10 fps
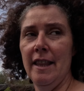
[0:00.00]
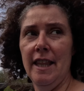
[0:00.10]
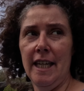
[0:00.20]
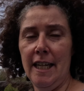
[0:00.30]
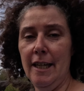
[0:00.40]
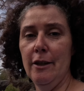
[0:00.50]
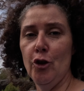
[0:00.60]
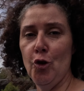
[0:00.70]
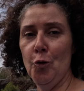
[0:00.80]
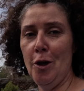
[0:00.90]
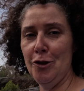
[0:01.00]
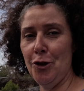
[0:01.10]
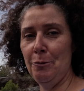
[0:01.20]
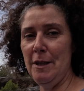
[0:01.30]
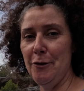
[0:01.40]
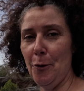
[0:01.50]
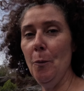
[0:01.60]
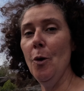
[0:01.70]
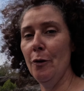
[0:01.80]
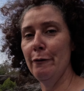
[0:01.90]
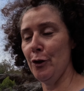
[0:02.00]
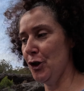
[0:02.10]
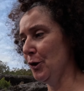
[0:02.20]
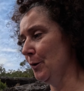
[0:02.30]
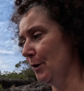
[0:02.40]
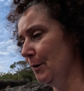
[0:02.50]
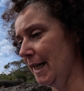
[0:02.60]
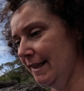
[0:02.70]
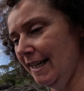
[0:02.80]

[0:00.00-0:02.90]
the 200-meter walk for sure. Look at